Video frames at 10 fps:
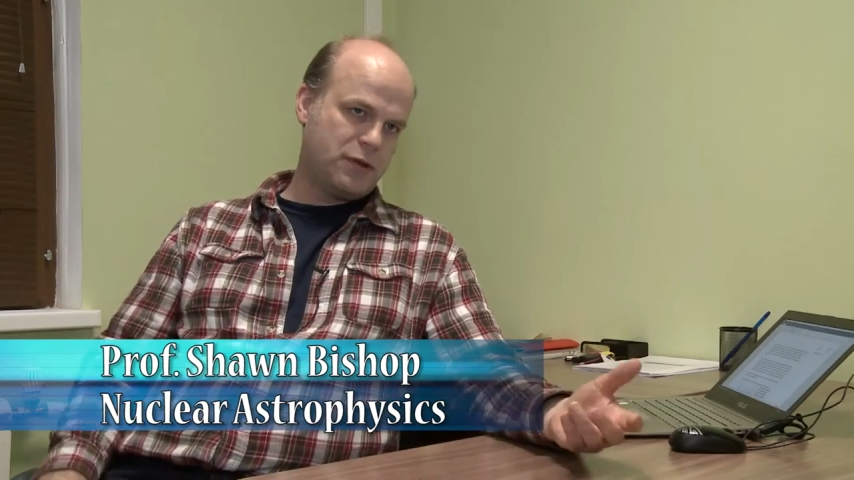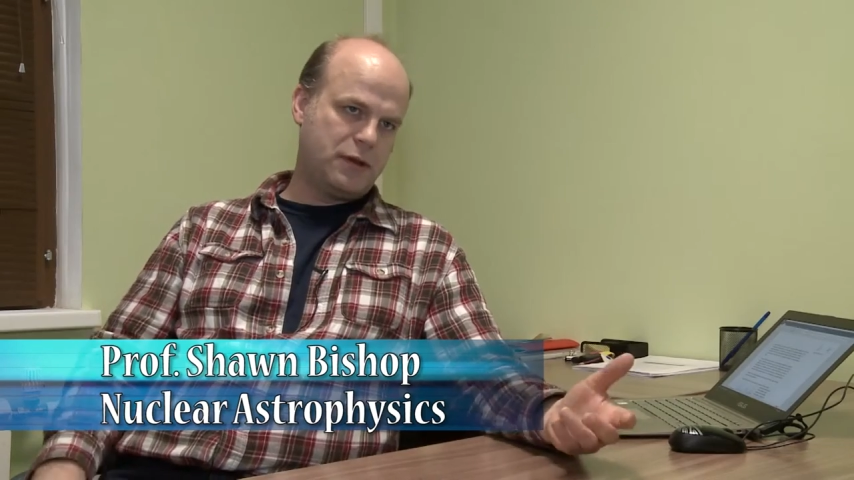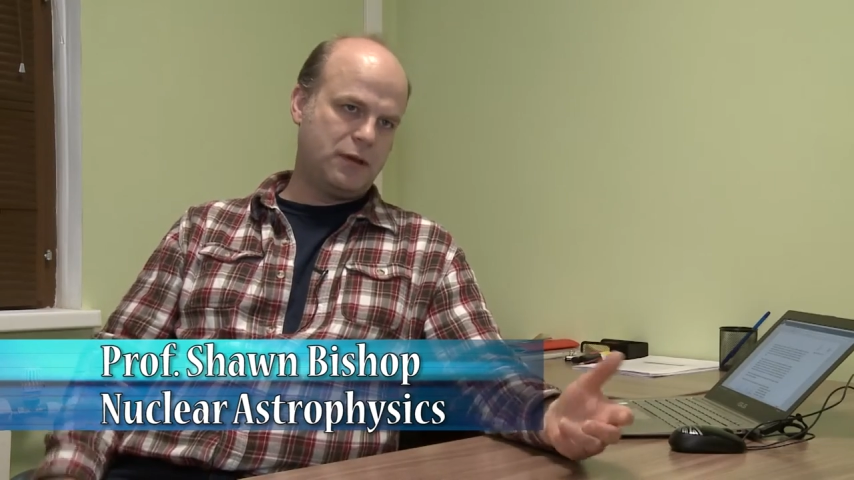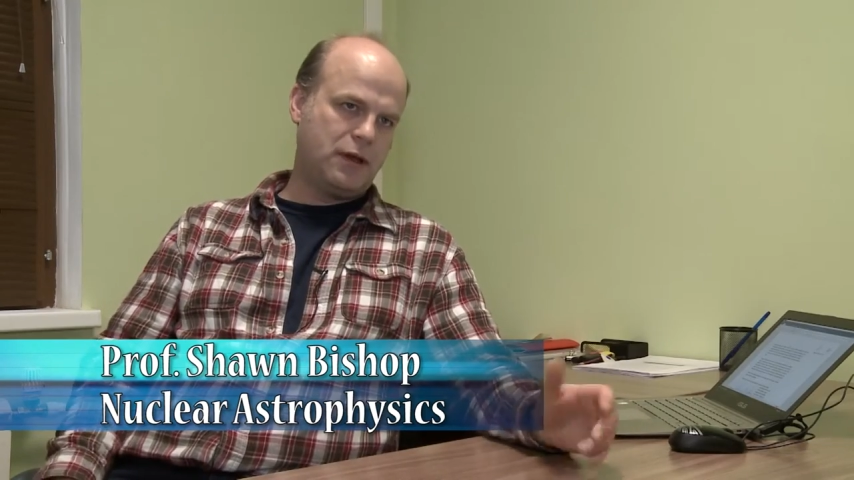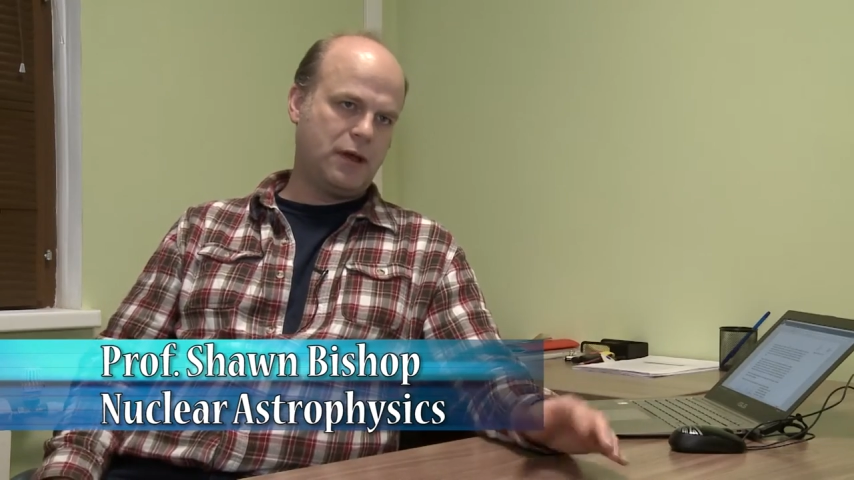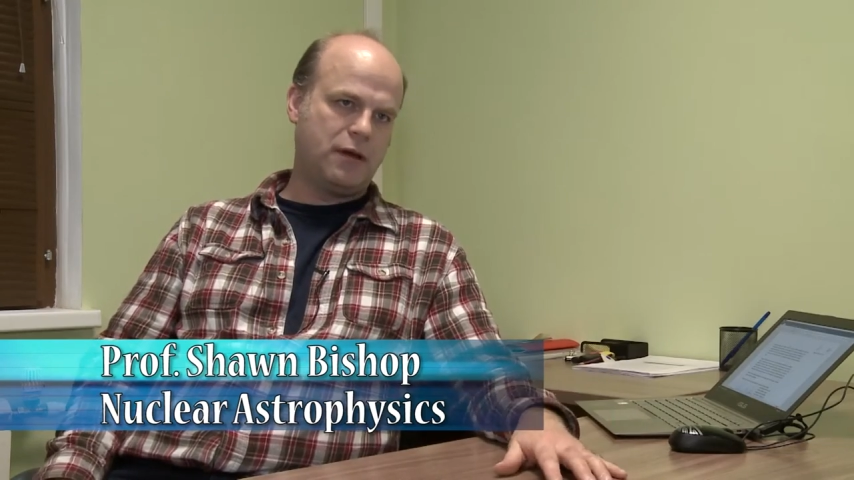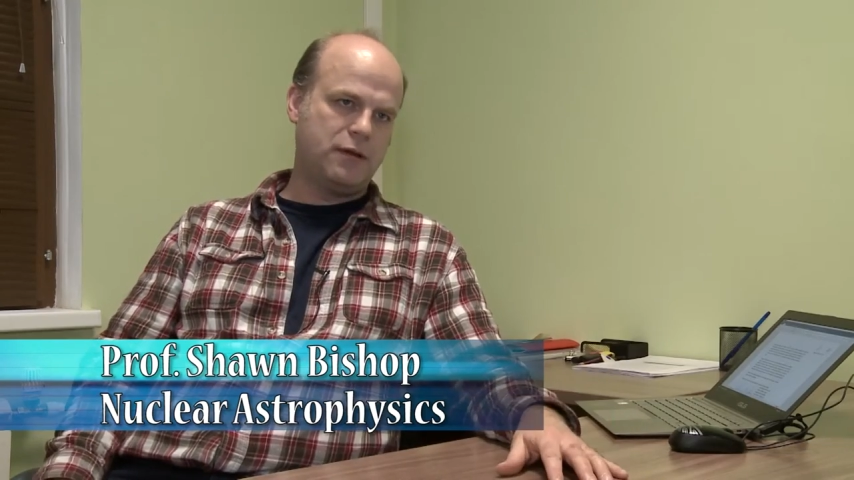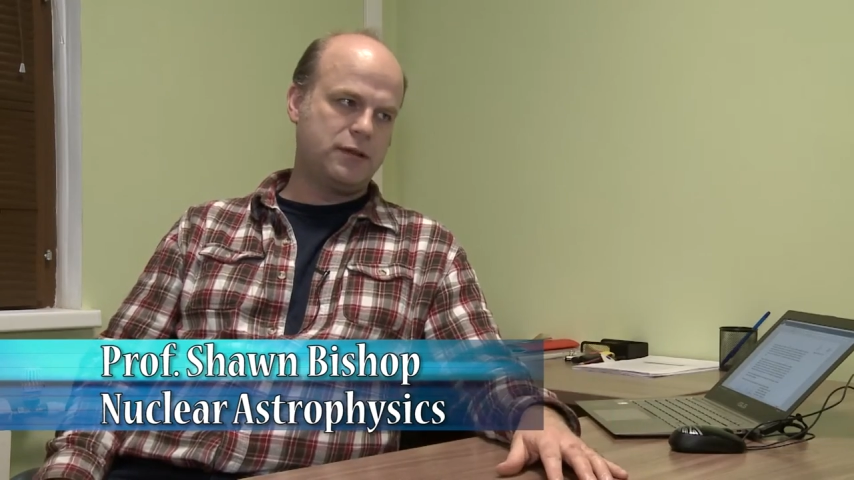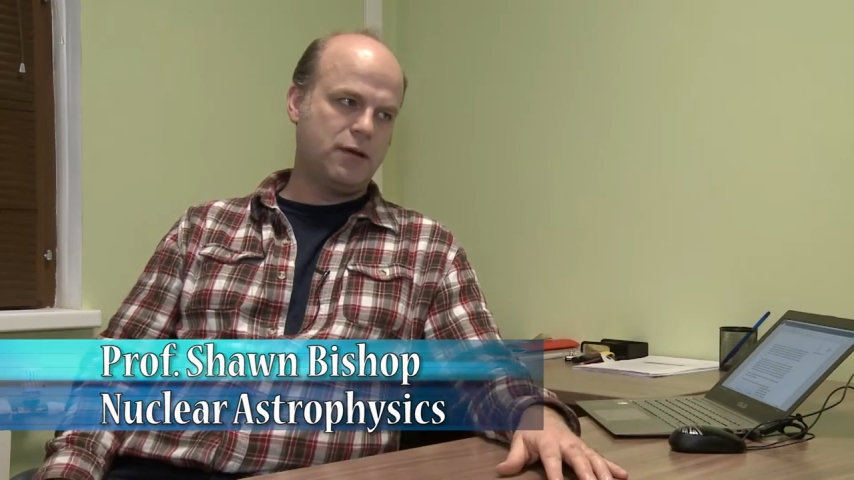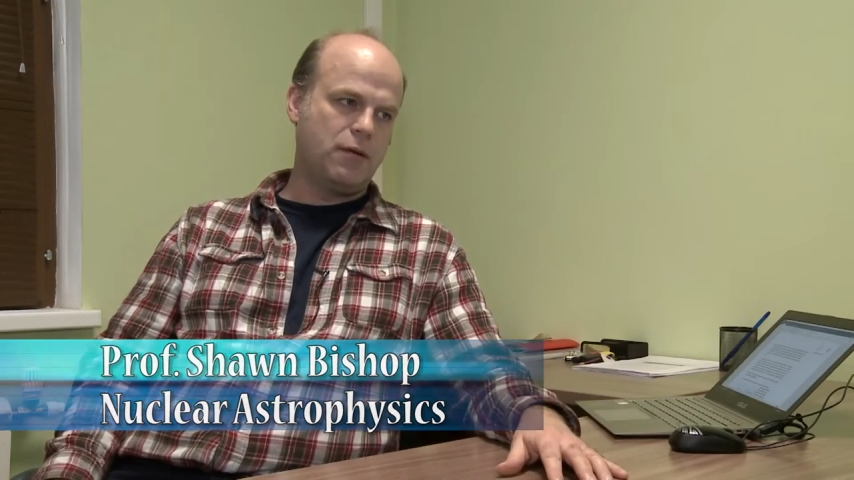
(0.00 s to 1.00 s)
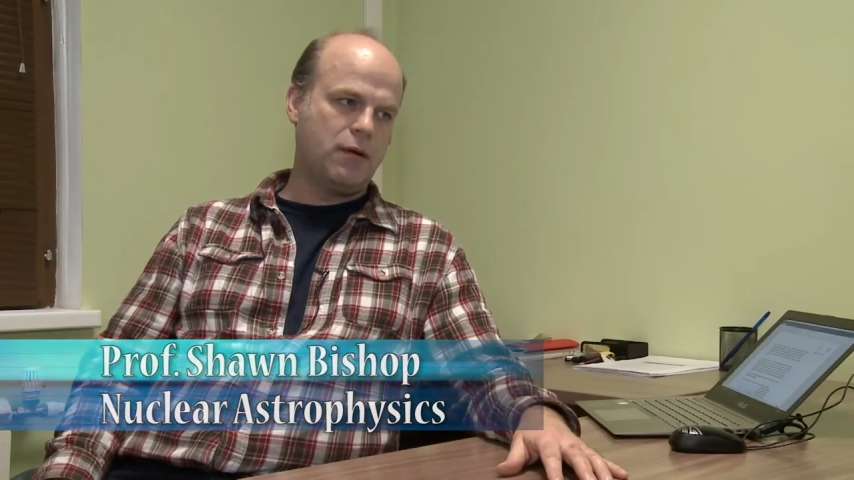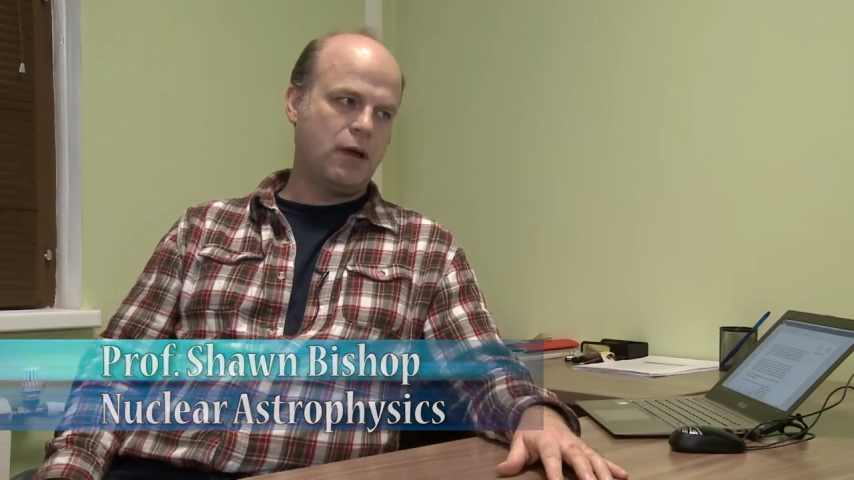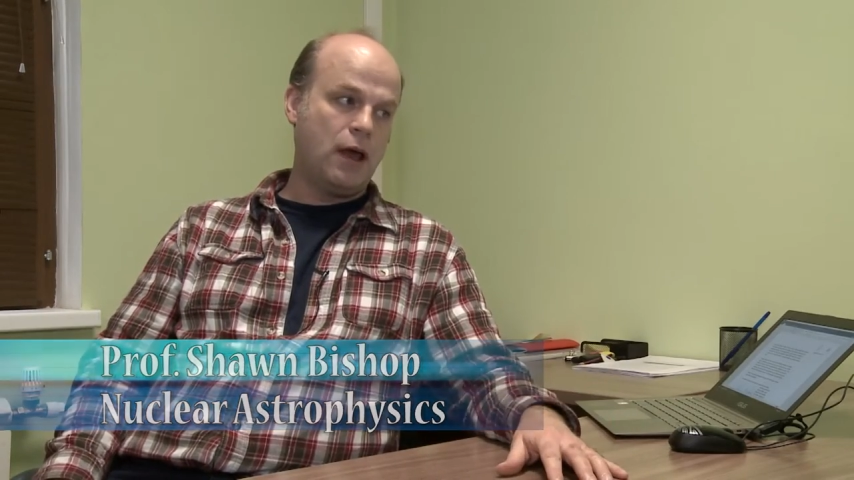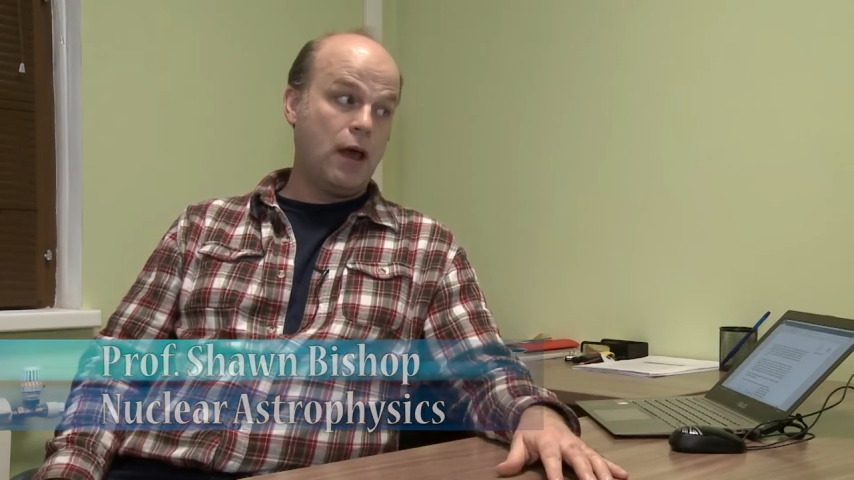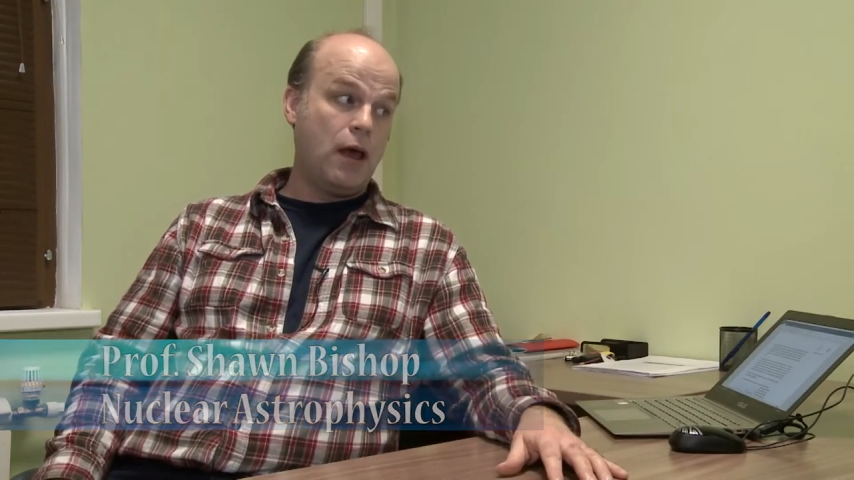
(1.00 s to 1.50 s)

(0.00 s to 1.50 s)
that they get and so on.